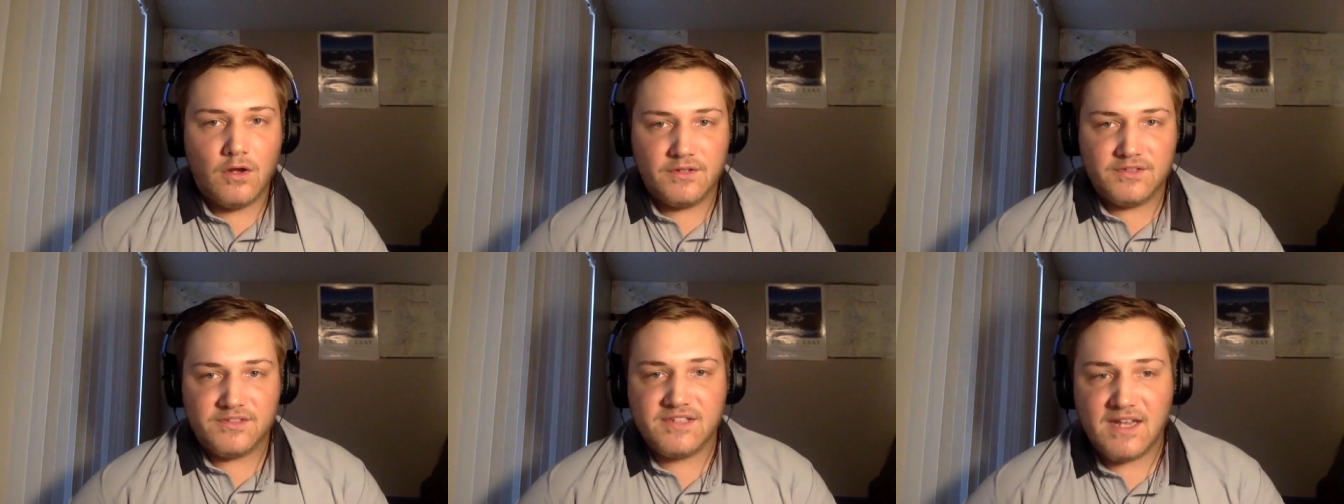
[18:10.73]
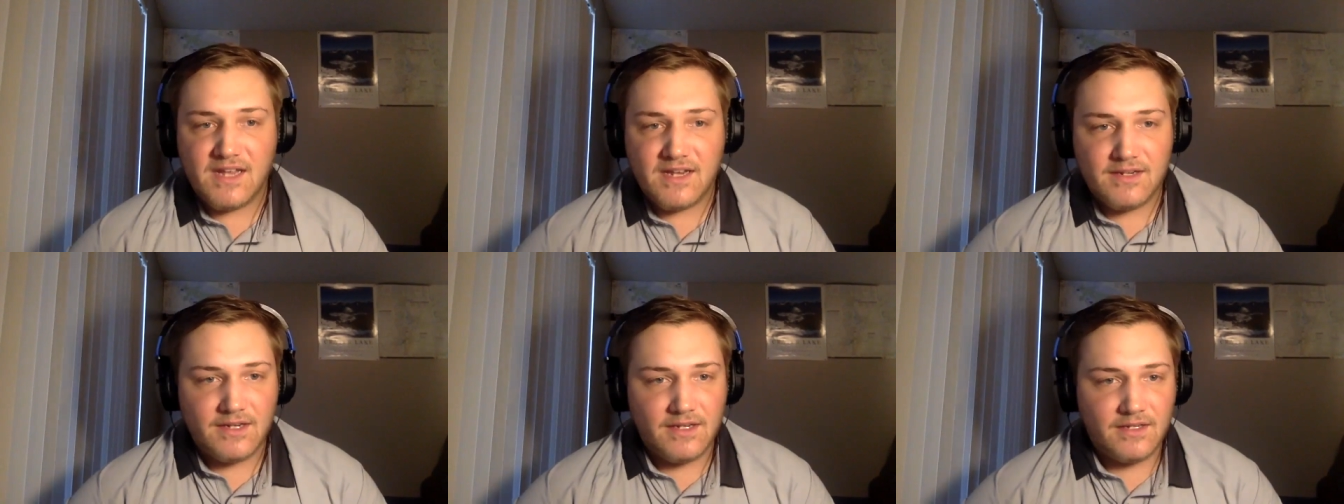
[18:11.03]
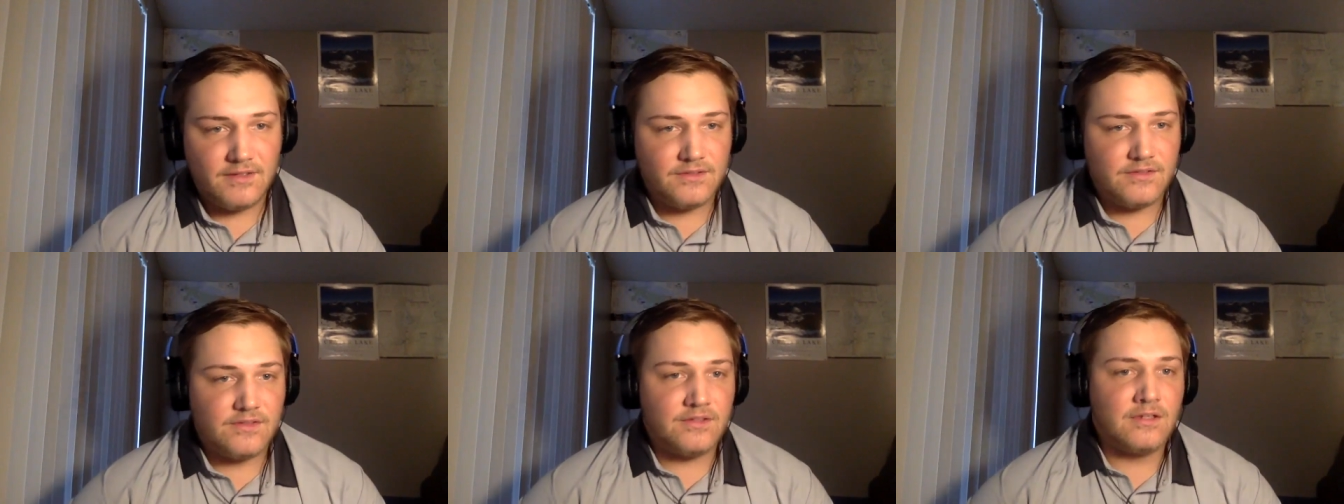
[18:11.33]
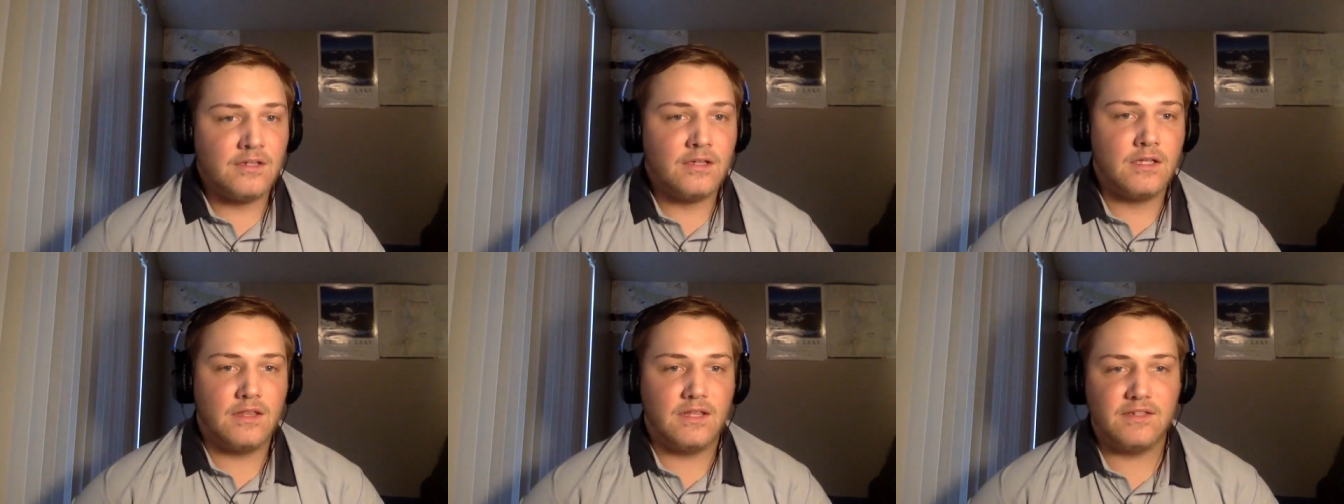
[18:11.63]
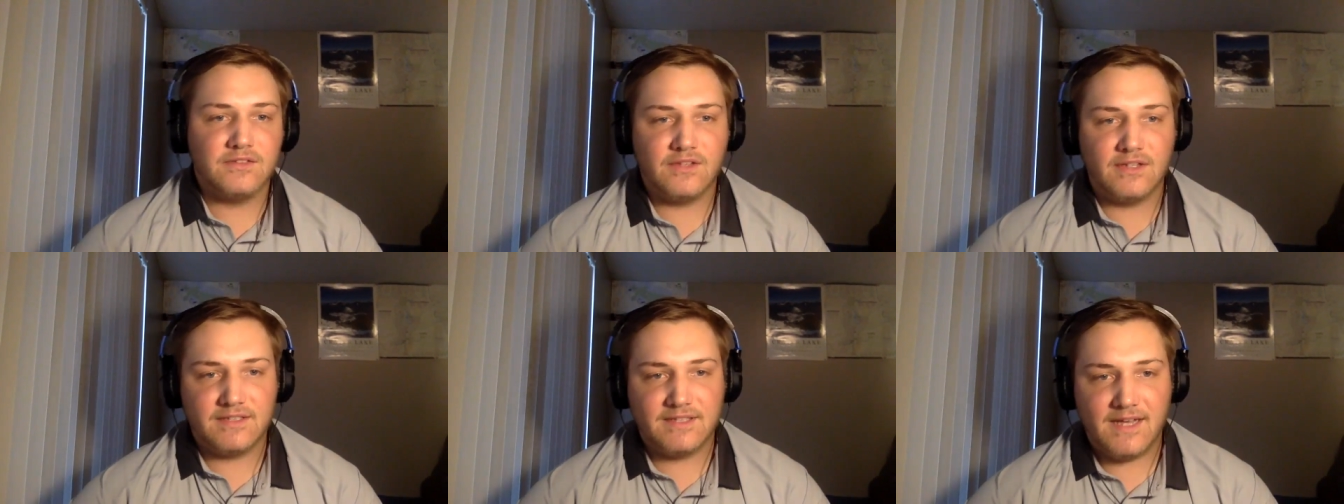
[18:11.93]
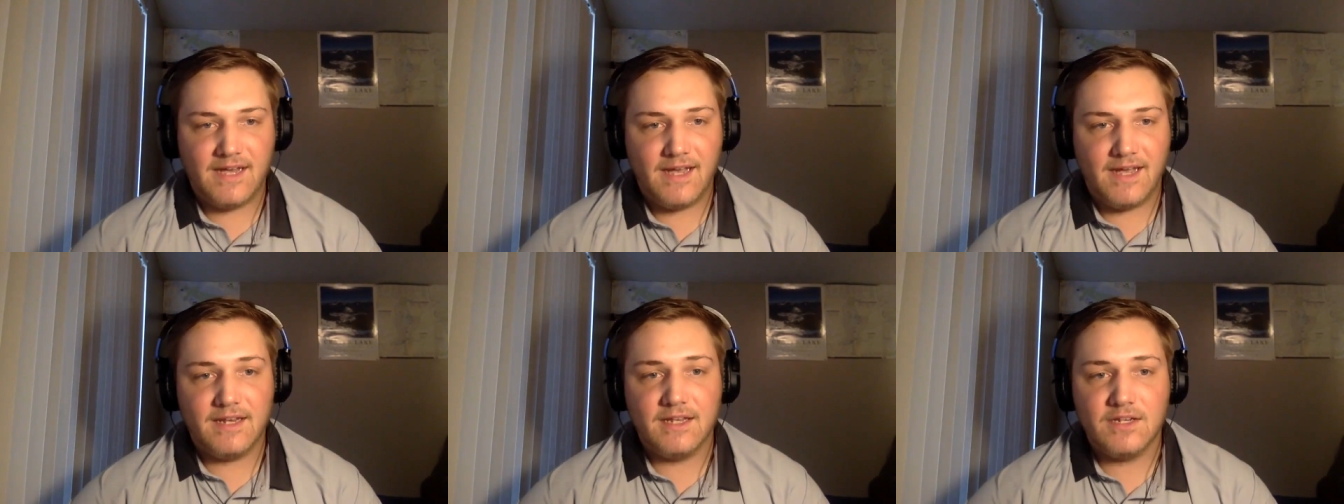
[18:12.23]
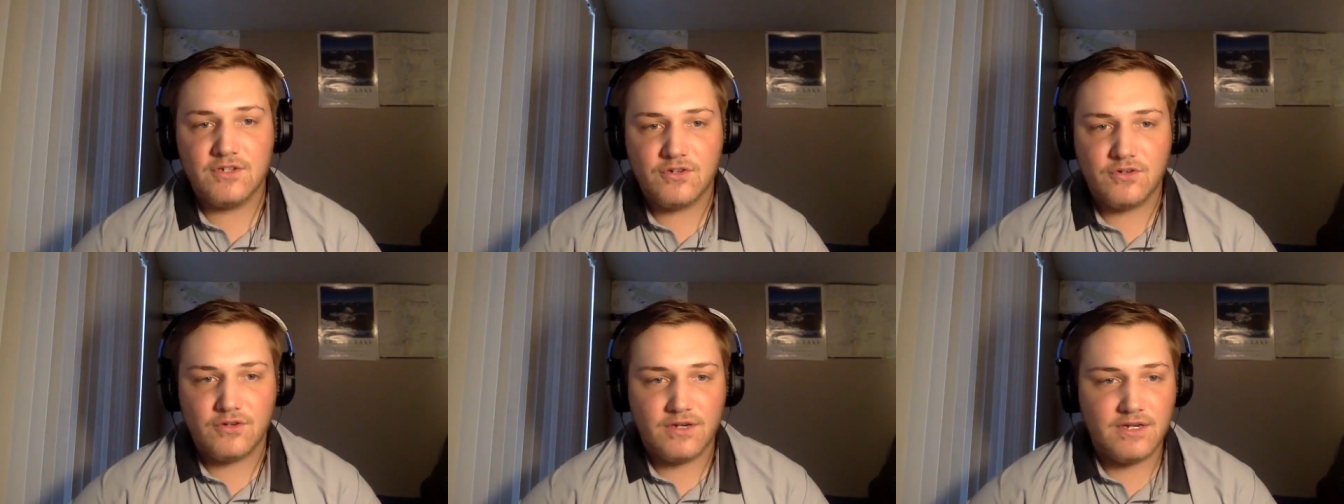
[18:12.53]
standings, things like that,
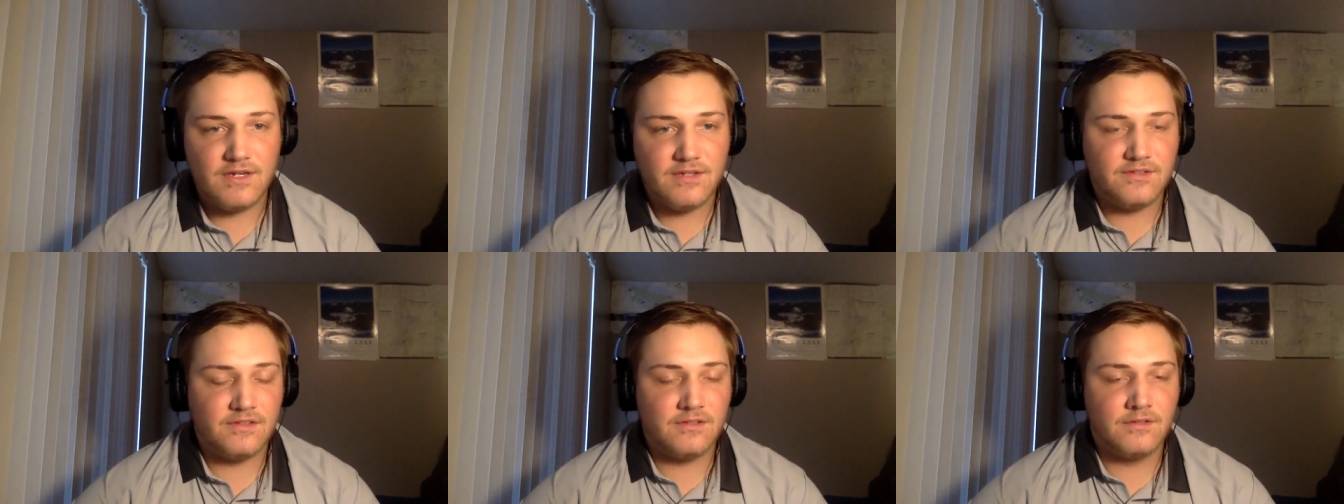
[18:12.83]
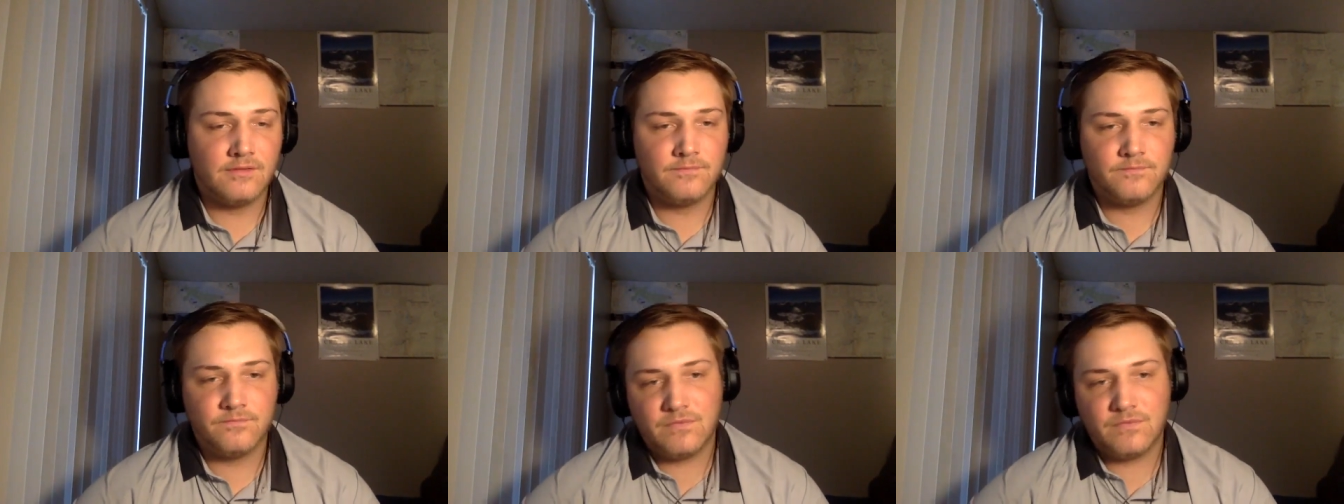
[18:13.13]
injuries.